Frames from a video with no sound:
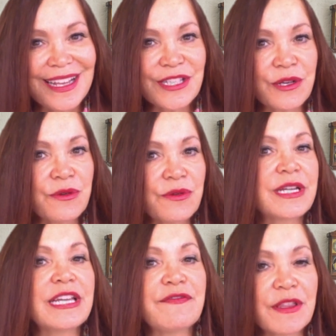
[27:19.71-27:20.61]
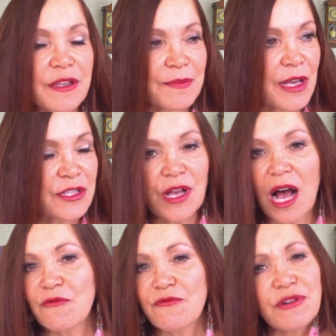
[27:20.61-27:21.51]
So giving them
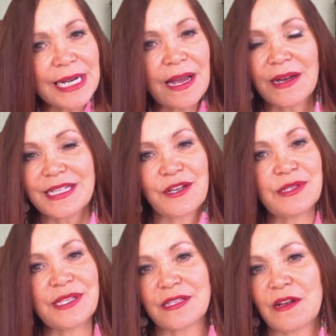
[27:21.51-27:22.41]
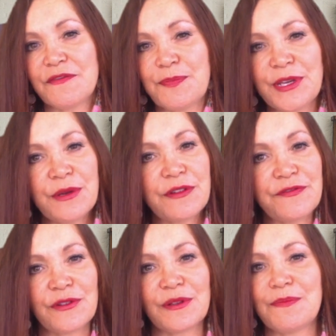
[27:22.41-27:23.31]
really high doses of
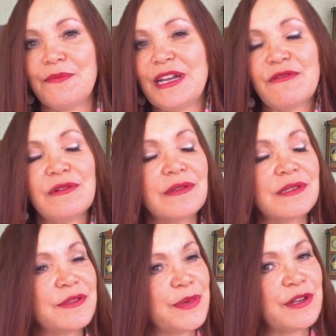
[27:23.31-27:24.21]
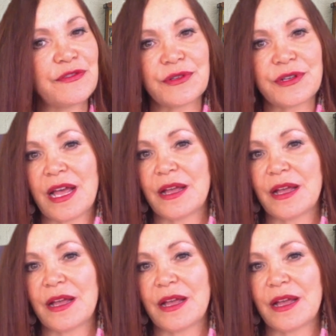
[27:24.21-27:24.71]
beautiful minerals and beautiful